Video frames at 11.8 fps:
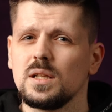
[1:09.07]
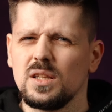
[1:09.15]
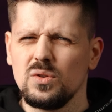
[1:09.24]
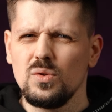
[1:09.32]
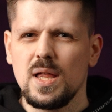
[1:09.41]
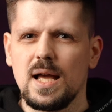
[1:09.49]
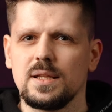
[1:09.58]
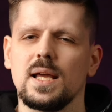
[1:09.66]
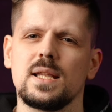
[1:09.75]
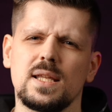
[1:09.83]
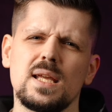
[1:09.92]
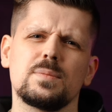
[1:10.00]
Do that
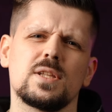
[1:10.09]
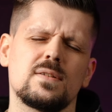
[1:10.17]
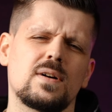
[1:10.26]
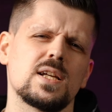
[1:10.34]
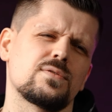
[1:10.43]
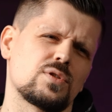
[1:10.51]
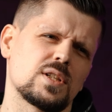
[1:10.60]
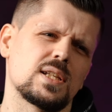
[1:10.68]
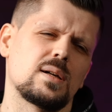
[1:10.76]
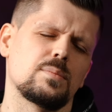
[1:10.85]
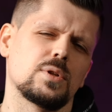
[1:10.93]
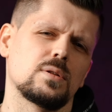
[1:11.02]
and name the device, for
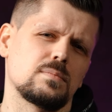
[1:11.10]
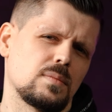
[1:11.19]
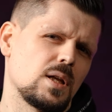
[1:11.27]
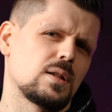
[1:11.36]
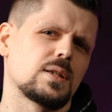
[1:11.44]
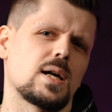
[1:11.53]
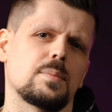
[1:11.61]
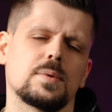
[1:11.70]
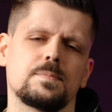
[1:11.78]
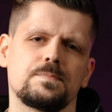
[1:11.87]
example, LTAP.